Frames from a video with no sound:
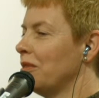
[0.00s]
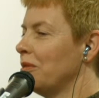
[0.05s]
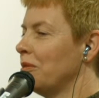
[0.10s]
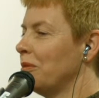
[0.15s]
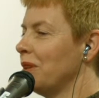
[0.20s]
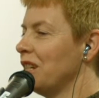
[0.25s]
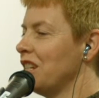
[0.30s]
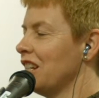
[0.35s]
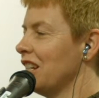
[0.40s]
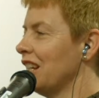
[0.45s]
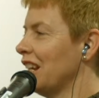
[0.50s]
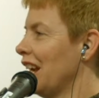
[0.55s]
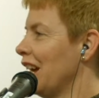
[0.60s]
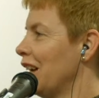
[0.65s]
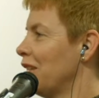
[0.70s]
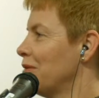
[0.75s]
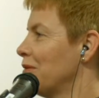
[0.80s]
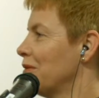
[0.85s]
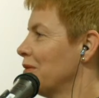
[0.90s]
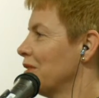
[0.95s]
We didn't
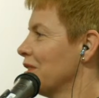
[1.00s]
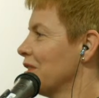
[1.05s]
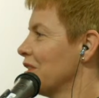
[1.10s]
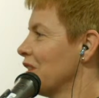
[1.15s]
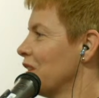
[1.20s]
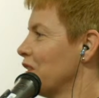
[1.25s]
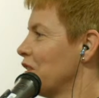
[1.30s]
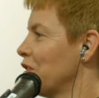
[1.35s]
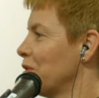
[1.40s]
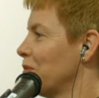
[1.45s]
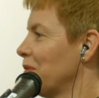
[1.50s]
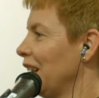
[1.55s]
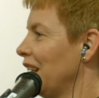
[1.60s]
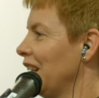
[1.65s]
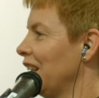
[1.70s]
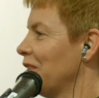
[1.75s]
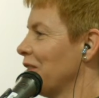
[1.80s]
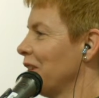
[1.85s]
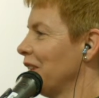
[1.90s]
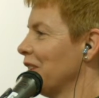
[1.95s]
have social
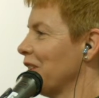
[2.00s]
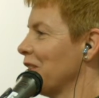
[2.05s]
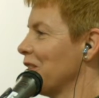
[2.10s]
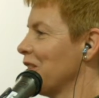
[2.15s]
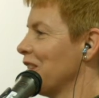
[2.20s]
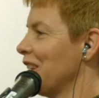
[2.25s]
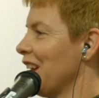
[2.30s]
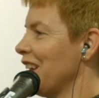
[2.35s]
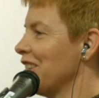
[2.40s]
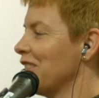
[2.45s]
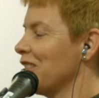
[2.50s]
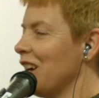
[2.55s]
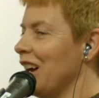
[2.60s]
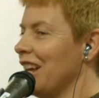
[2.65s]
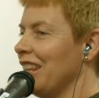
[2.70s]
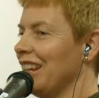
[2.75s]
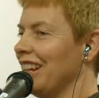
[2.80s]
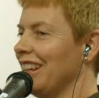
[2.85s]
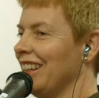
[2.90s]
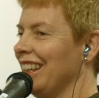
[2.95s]
media in those days either.